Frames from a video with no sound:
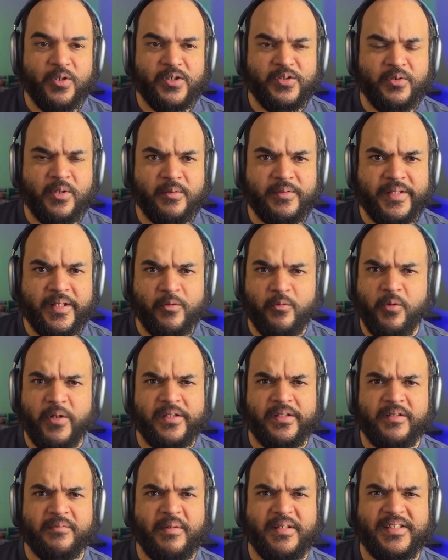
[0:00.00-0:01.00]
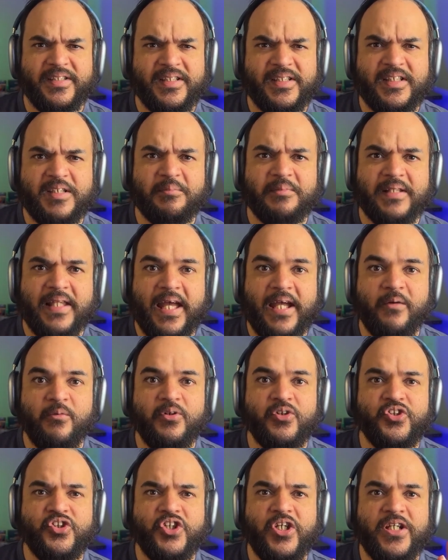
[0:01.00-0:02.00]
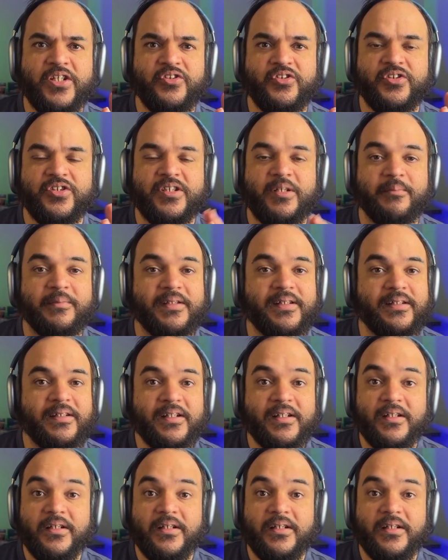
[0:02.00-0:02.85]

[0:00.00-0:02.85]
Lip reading: So I was like, wait, did my system and language change or something?